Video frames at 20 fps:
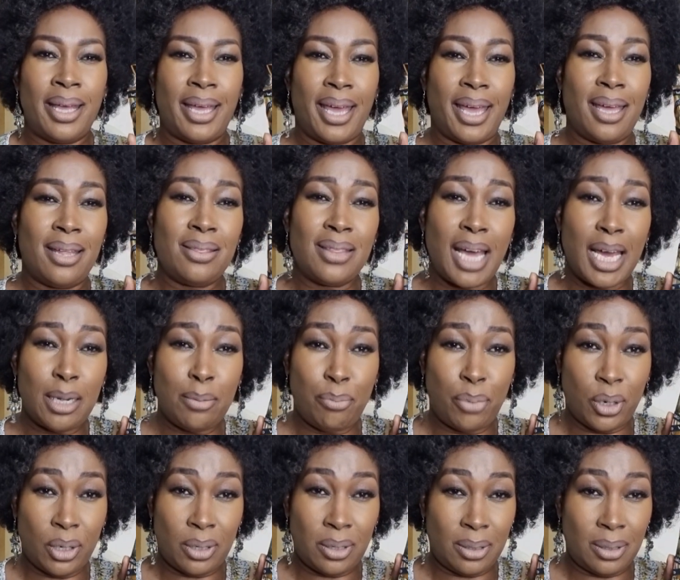And that
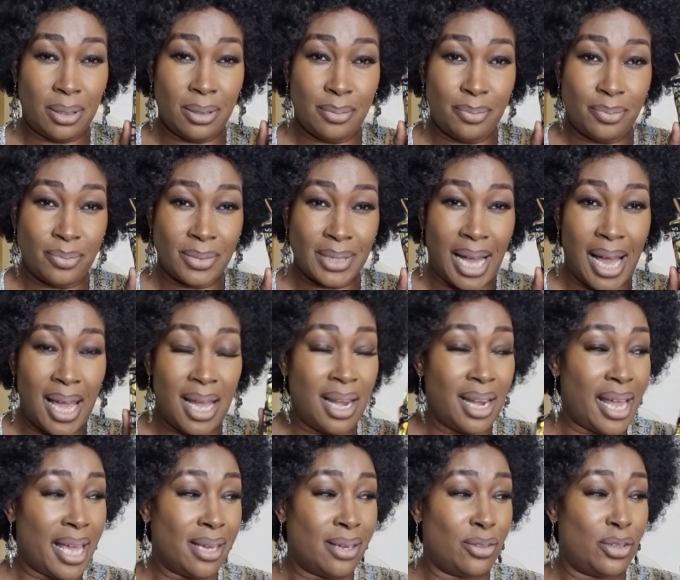bottle, I
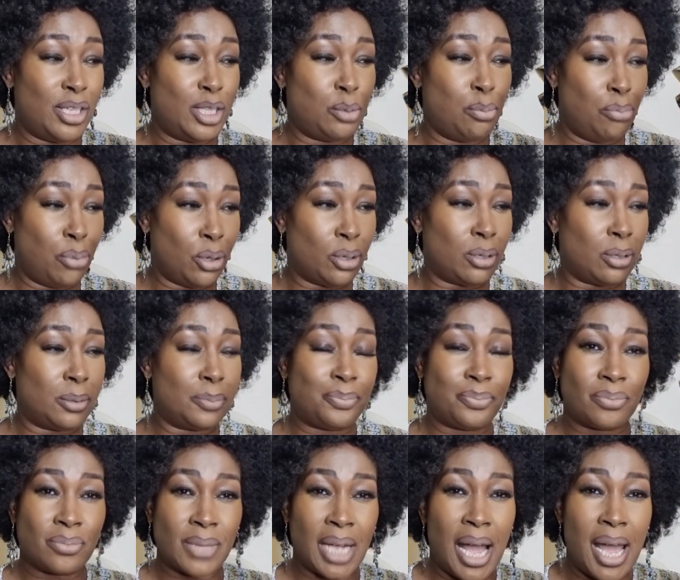like this bottle.
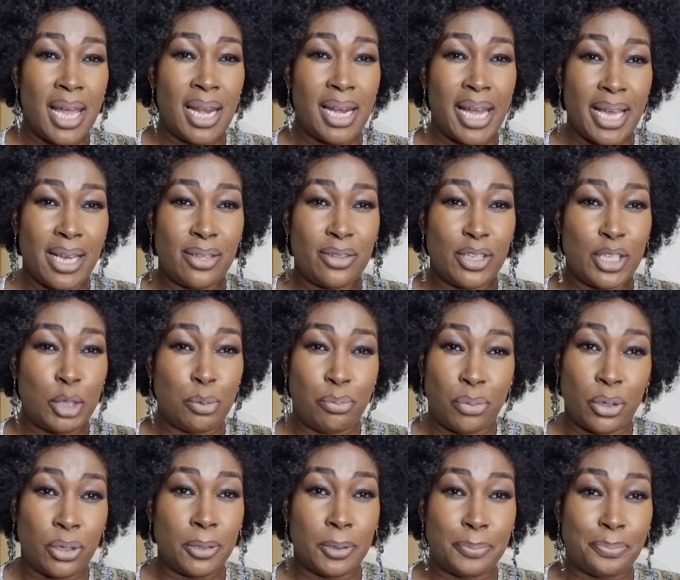I like this
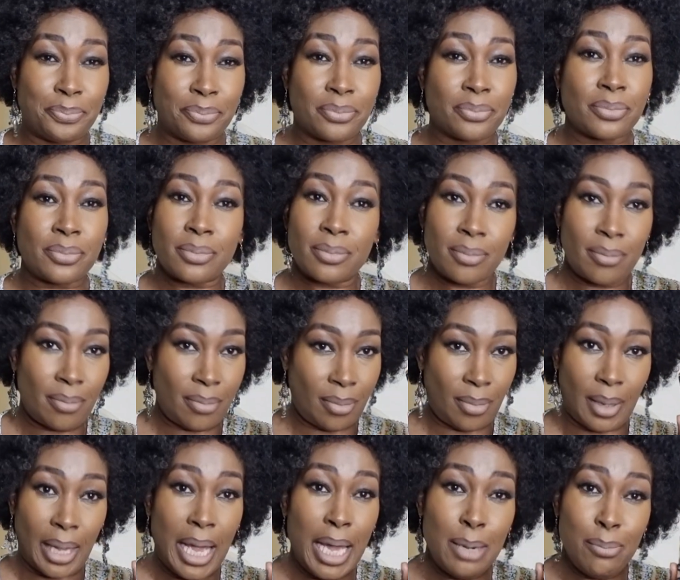bottle.
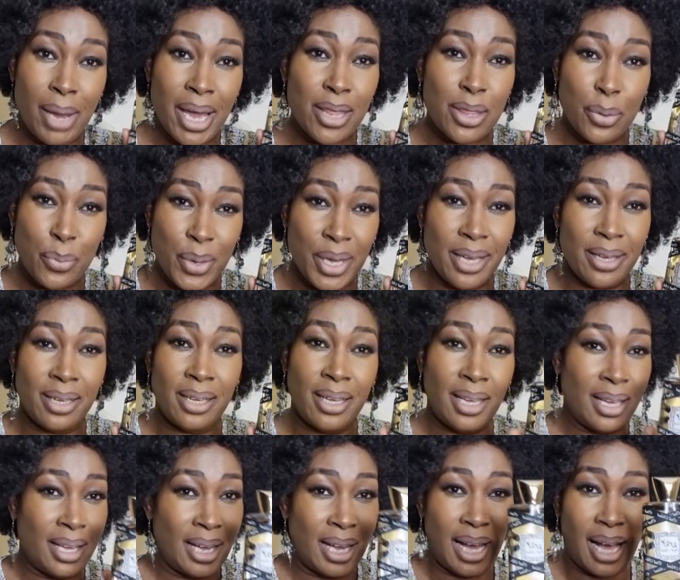And by the way,
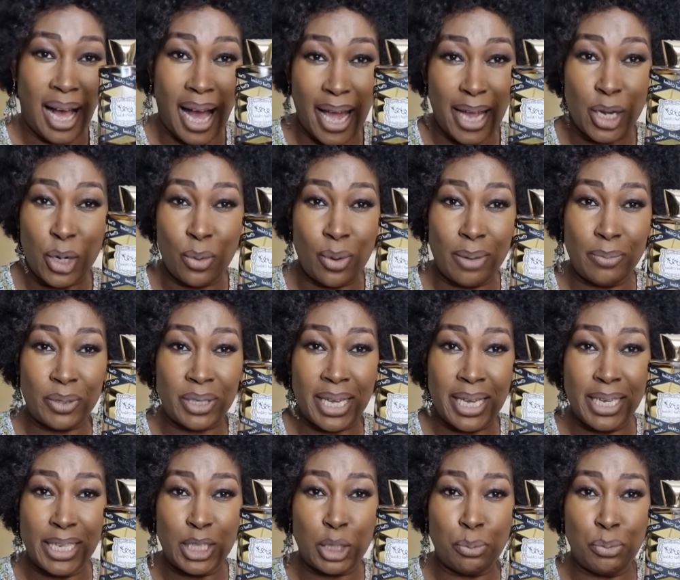I know I'm saying
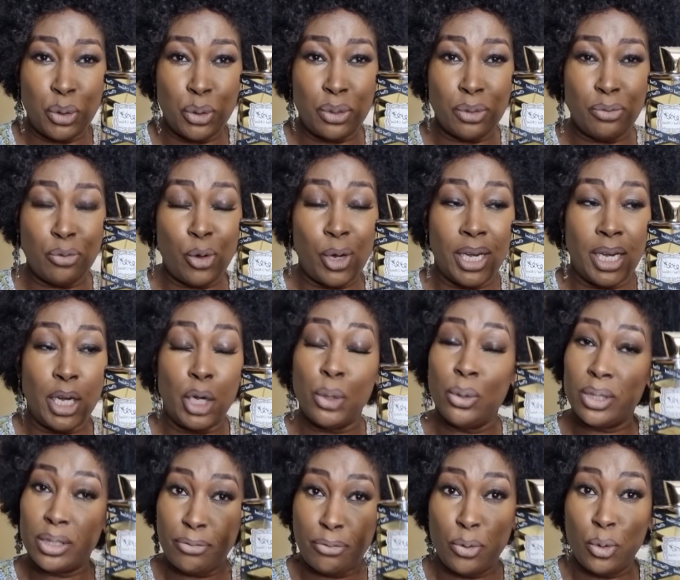it's beautiful and it
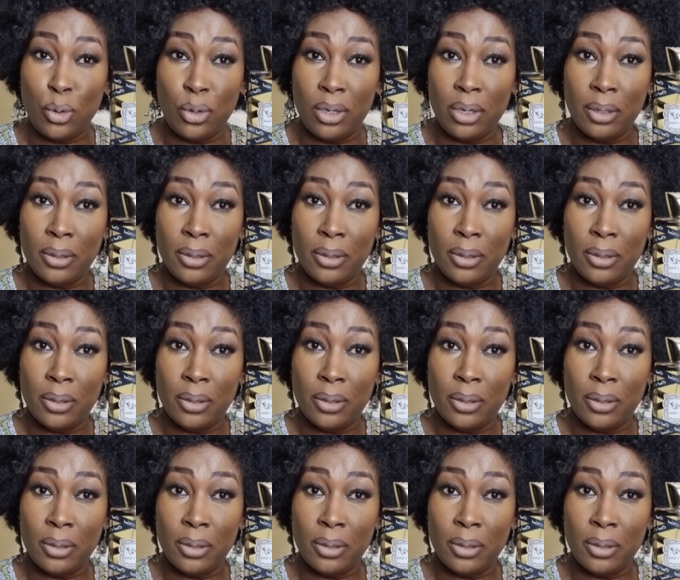looks full.